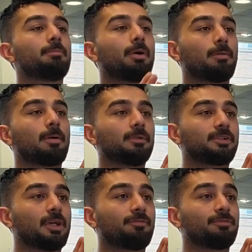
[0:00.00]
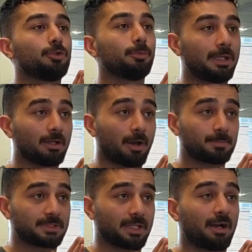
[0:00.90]
of you being
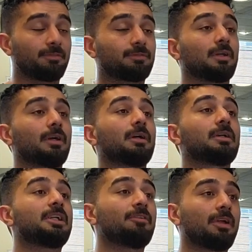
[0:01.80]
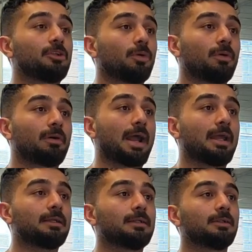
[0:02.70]
observed given your
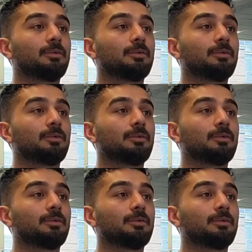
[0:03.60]
rank.